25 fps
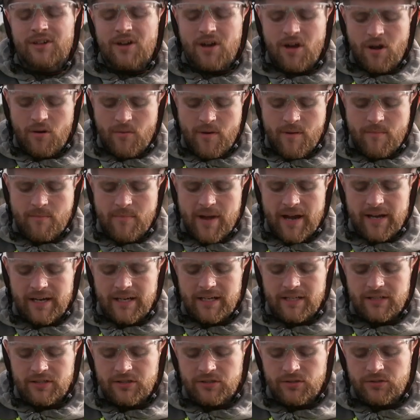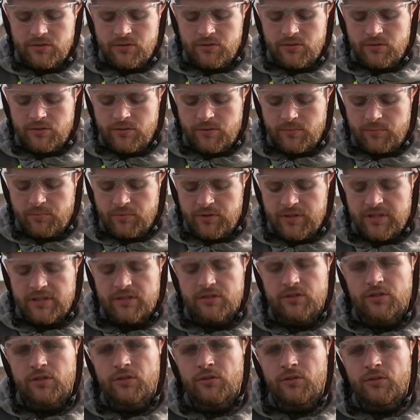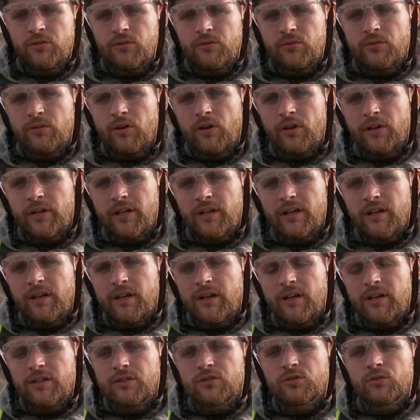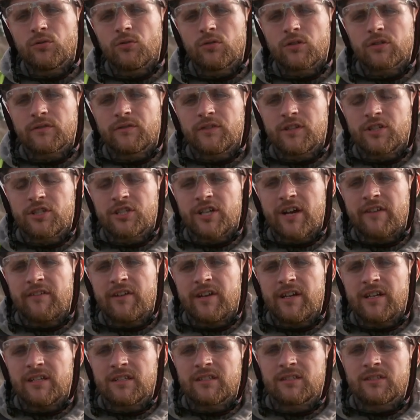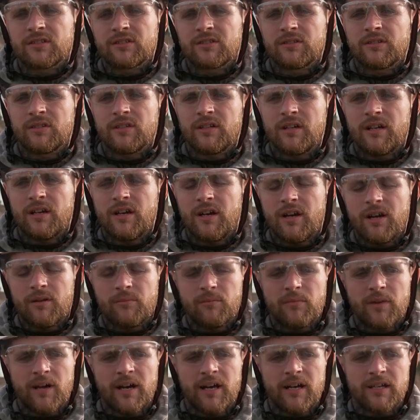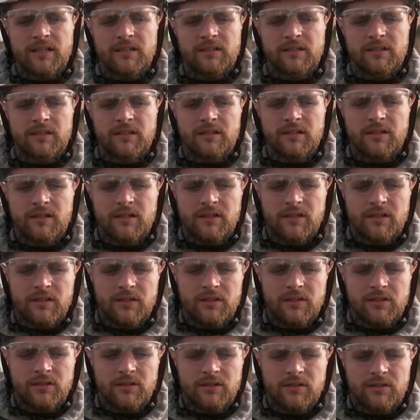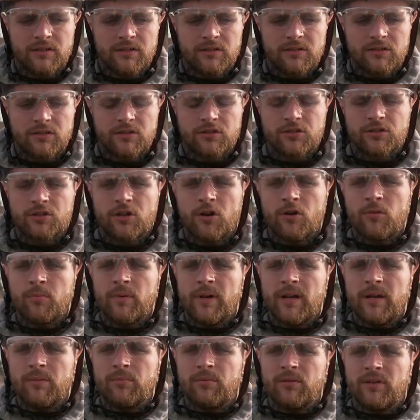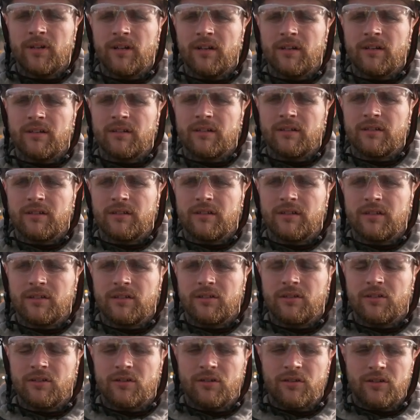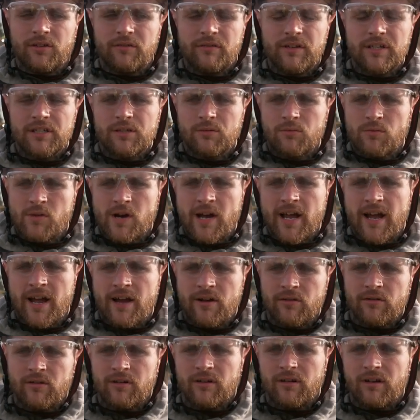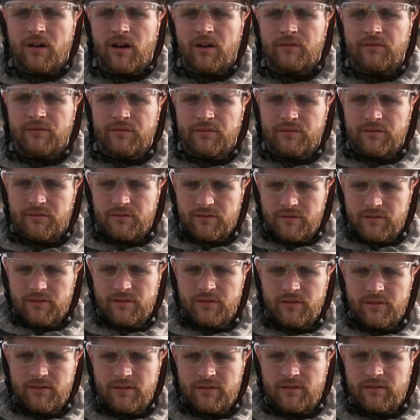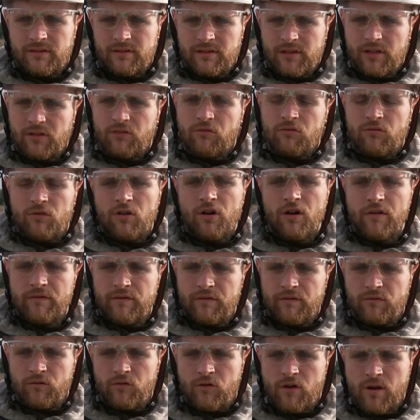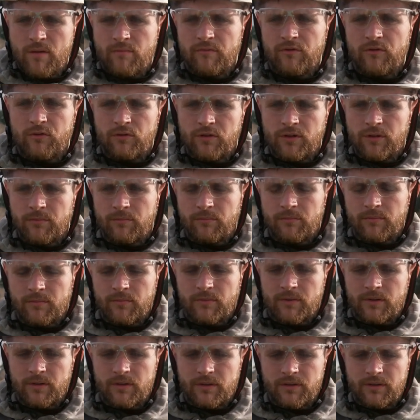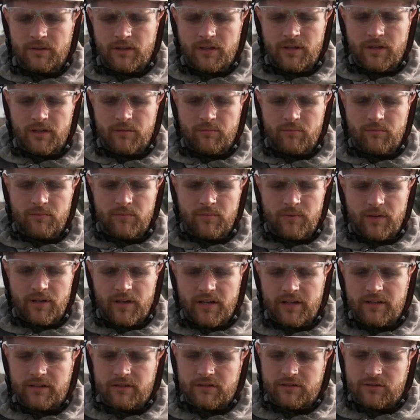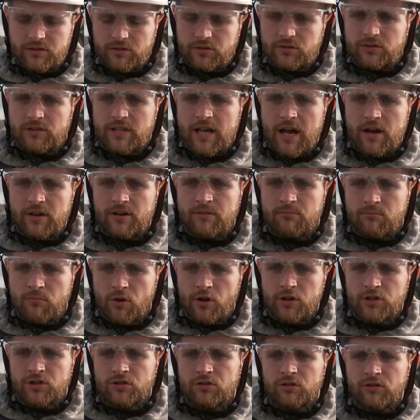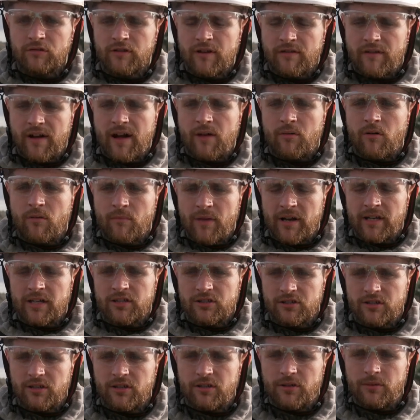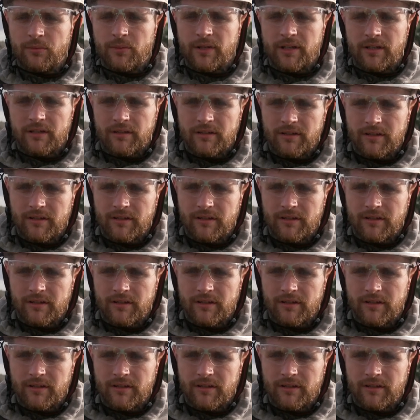I went back into prison to do like talks for the charities, as to show people that, you know, there is a way out of the life of crime for them, and to tell them my story of how I managed to do it.